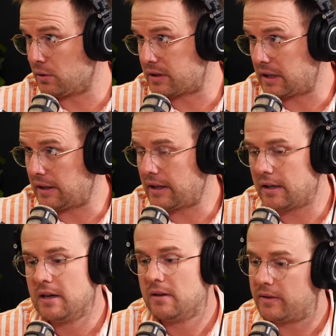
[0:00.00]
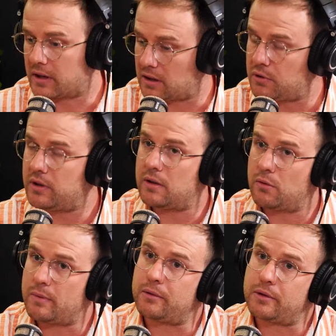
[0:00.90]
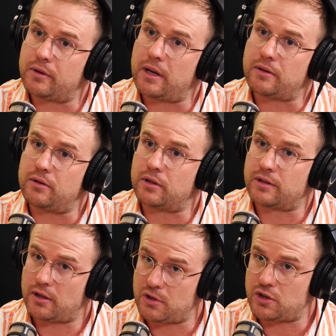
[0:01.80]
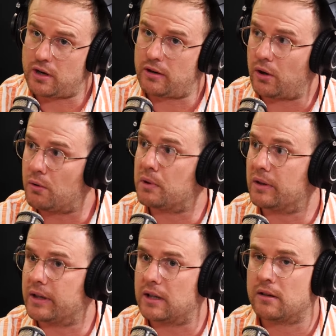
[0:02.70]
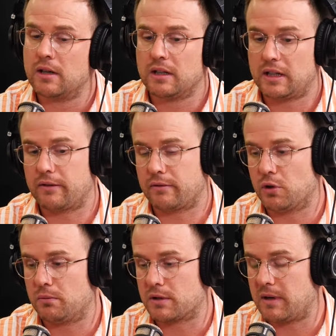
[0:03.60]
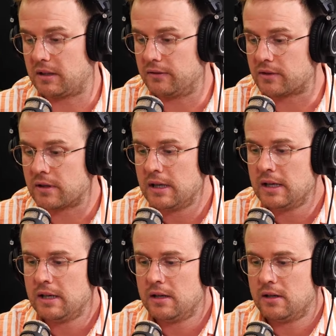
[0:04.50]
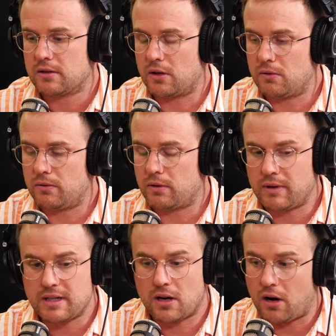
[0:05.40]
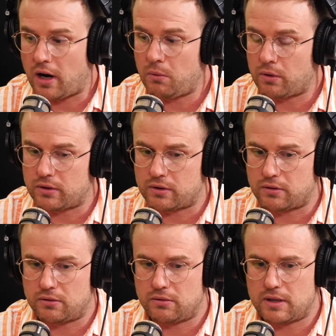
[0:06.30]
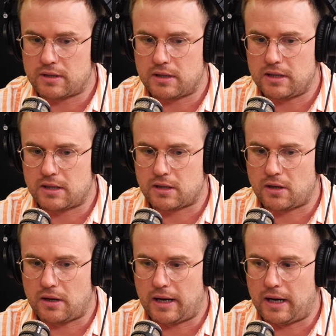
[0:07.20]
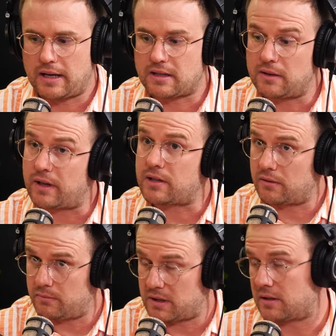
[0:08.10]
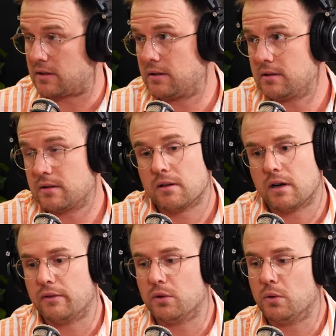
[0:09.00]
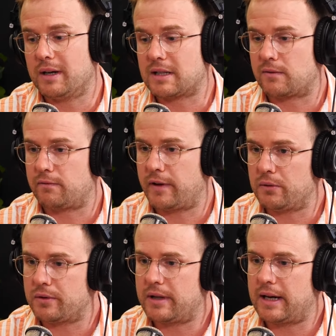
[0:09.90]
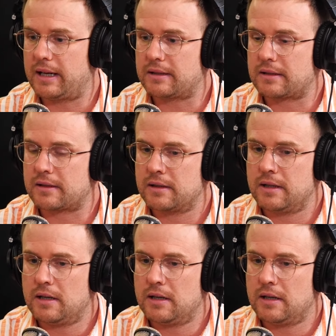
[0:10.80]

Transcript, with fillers: it all together. The community will be able to do that too, because they'll be sharing openly and get it from all perspectives. So the reason I wanted to do this is uh, as an investor in businesses, I've always felt that